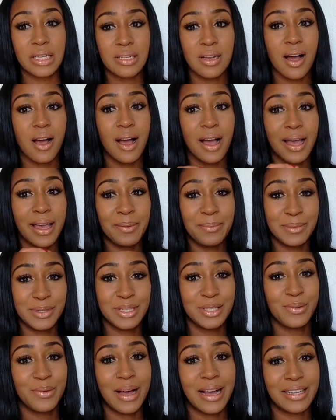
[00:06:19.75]
time
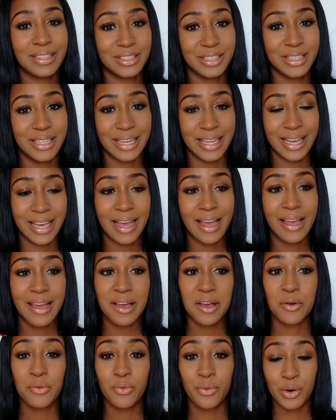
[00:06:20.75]
to actually
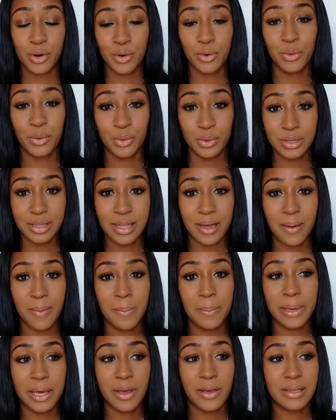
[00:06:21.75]
record them
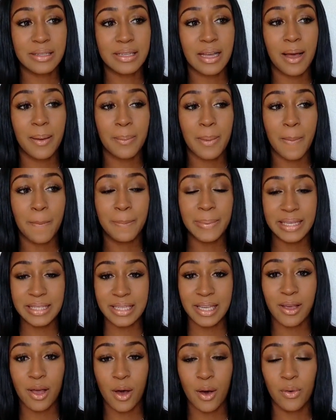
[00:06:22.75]
because I'm a busy
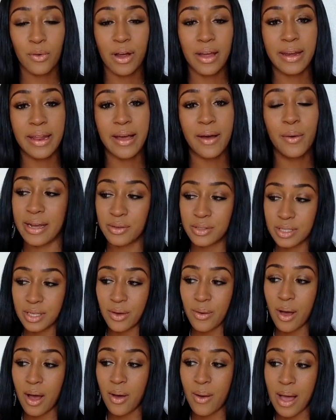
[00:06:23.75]
girl right now. So
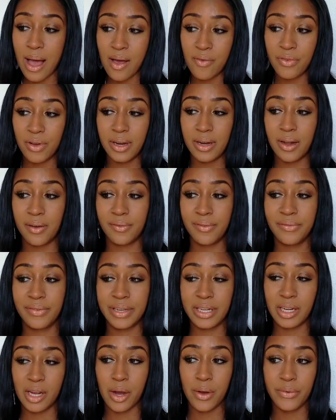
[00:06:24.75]
I'll have another
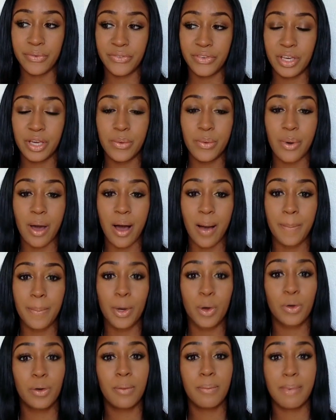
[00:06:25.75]
video for you up
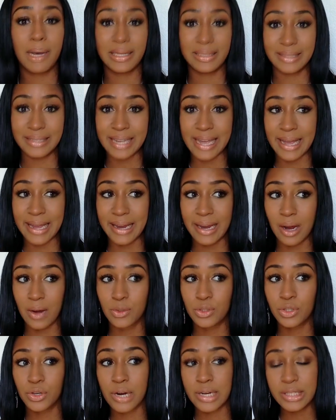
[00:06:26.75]
on Monday. I'll
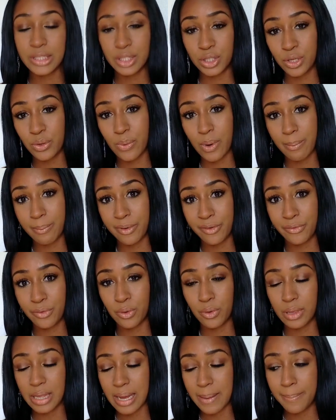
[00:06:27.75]
try to do one
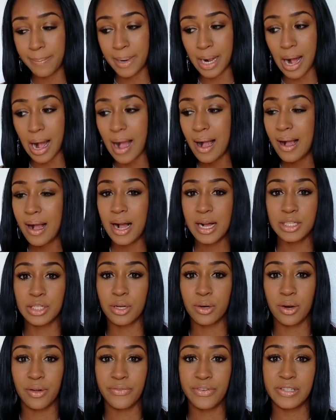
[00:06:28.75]
before then, but I
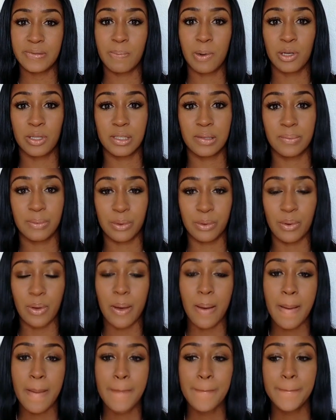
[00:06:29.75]
don't know if it's possible.
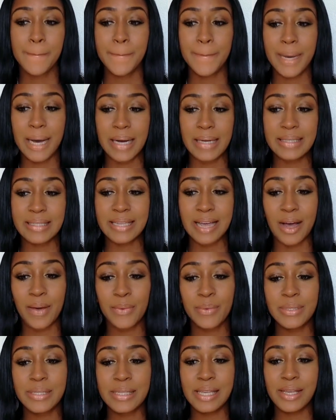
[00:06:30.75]
But I
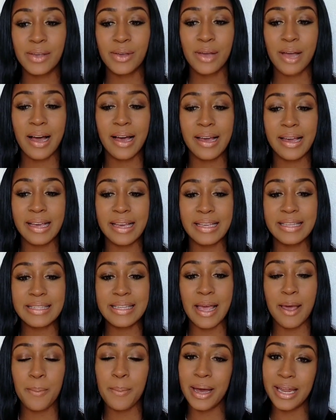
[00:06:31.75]
will see you guys
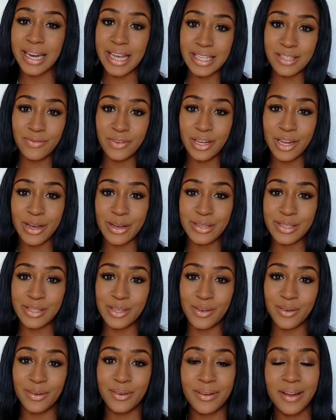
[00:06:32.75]
in my next video
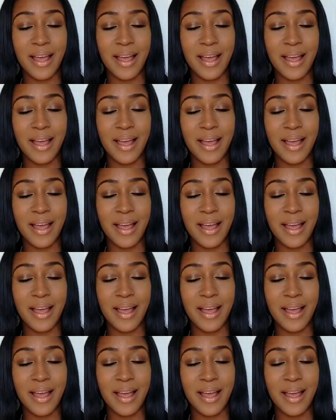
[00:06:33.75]
soon.